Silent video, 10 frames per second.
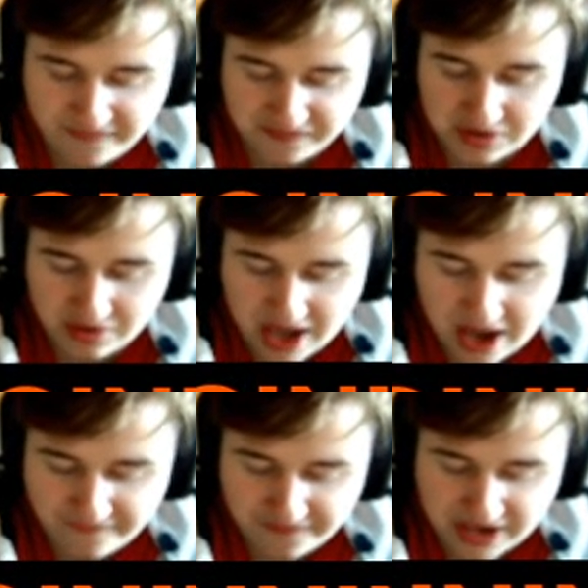If you
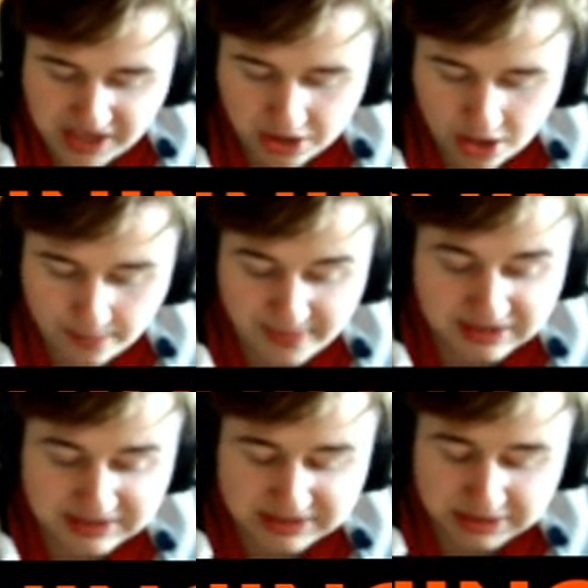have any
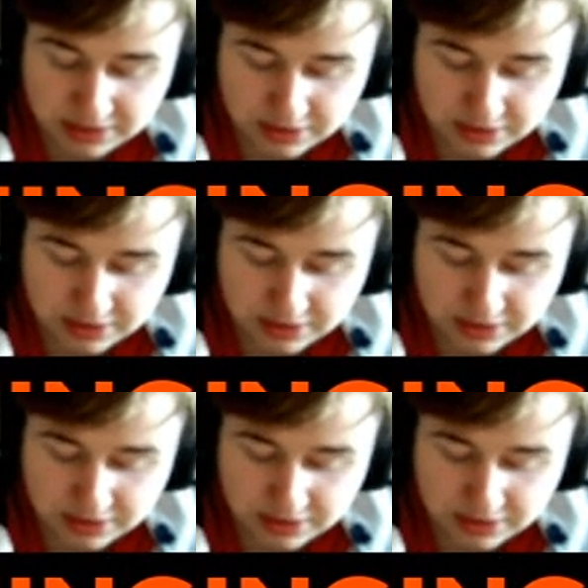comments,